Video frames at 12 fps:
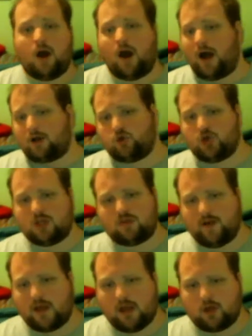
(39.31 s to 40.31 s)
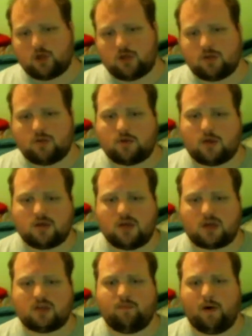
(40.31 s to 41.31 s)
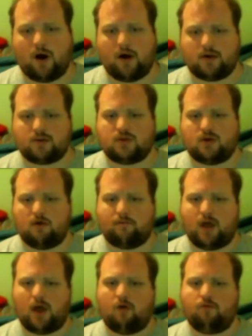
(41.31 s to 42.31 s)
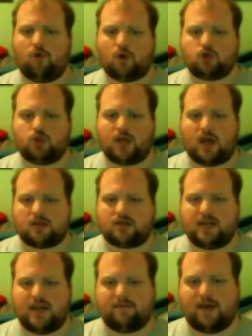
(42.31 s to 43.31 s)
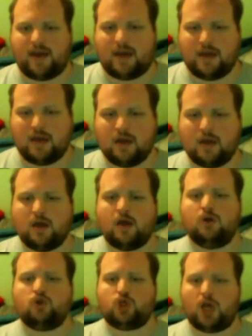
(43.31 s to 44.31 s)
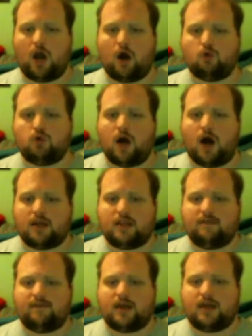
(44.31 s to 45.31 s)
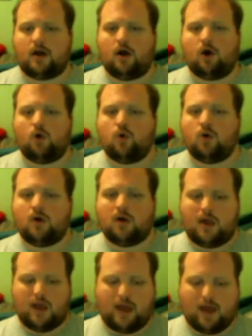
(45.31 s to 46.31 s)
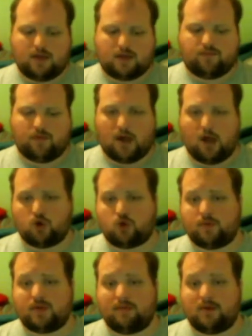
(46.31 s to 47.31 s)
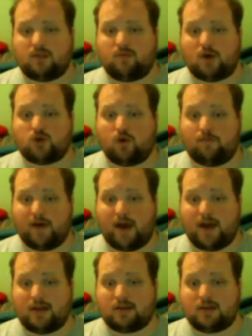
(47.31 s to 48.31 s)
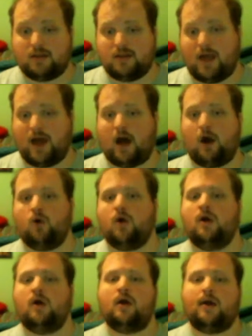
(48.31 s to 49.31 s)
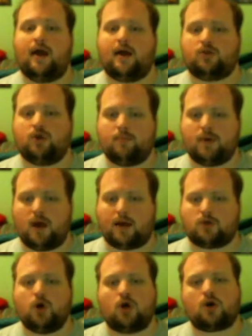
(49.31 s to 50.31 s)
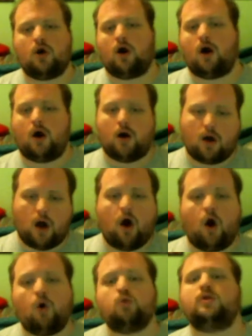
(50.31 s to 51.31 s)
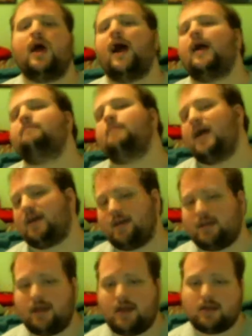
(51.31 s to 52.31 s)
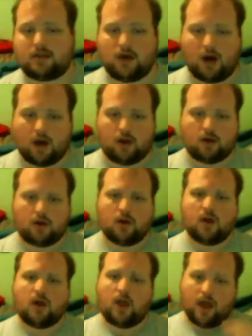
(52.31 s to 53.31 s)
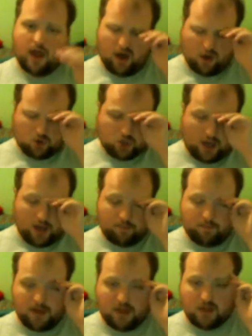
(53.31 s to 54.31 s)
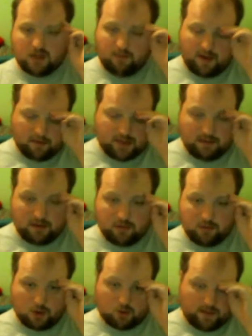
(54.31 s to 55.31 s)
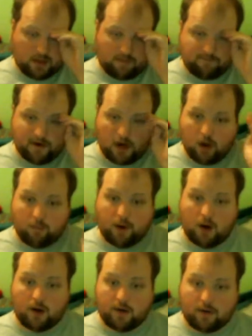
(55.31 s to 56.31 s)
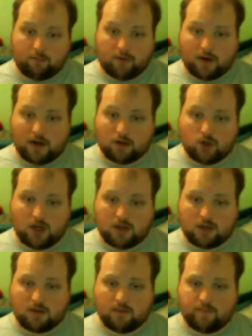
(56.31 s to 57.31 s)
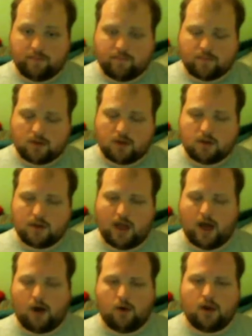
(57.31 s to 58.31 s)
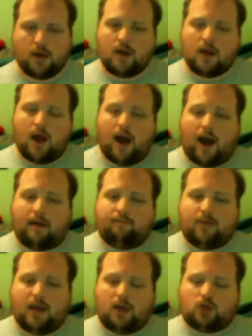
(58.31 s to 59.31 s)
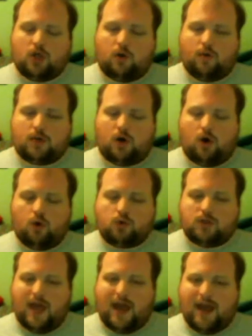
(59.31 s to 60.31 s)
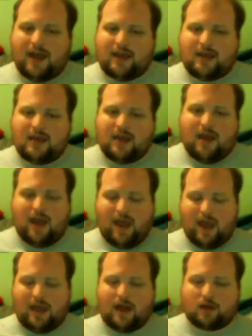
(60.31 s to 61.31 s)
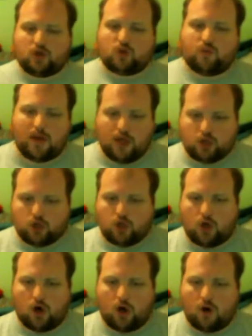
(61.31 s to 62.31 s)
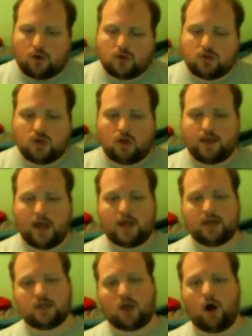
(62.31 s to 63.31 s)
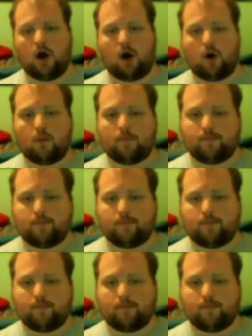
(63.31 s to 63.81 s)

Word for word: I just finished the six parts of L4GS TV Channel 90 video and for L TV special events. Now, I took me I took a whole day making an entire LJP SBM special at the final part of the project. Now, I finish it with the whole day, and I just finish it all. So there you go.